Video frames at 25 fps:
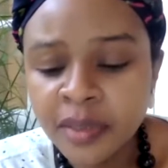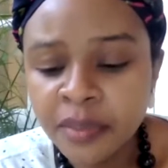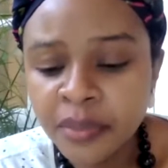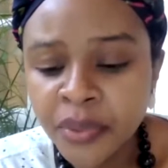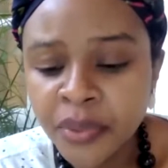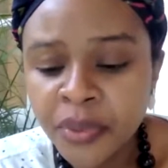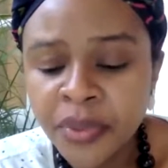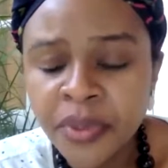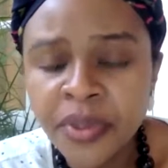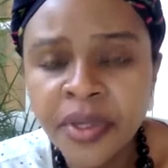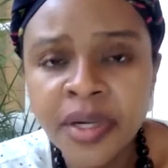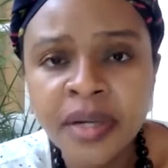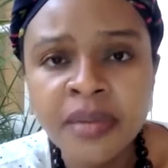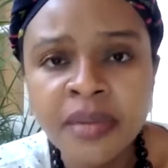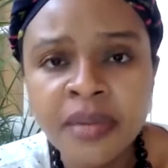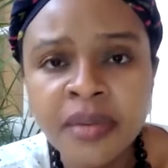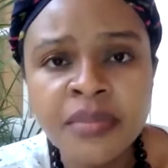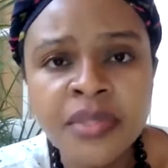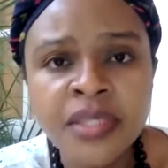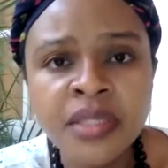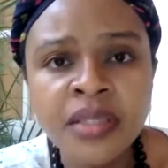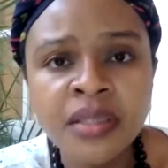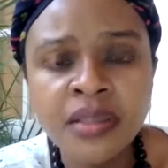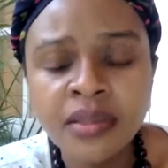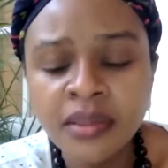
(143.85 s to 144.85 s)

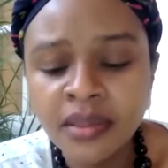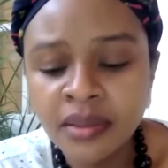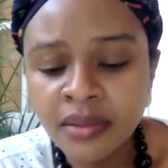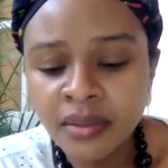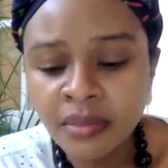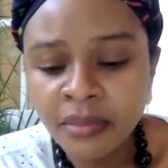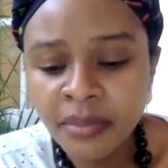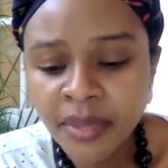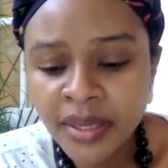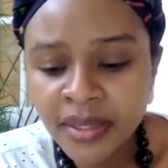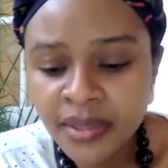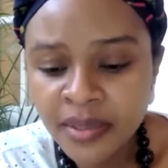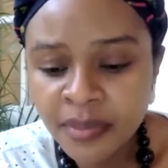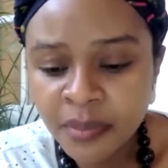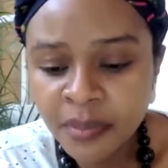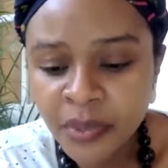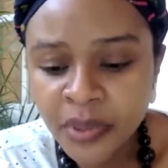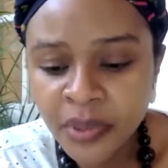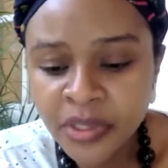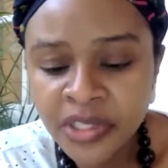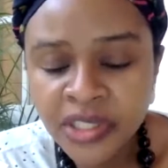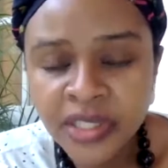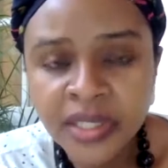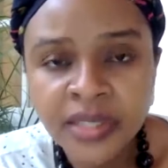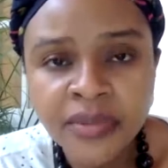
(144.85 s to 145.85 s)
programs, including the MESS
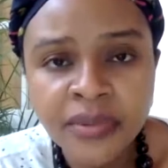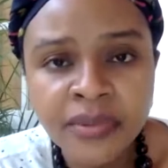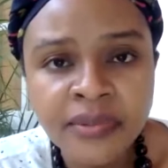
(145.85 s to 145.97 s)
project,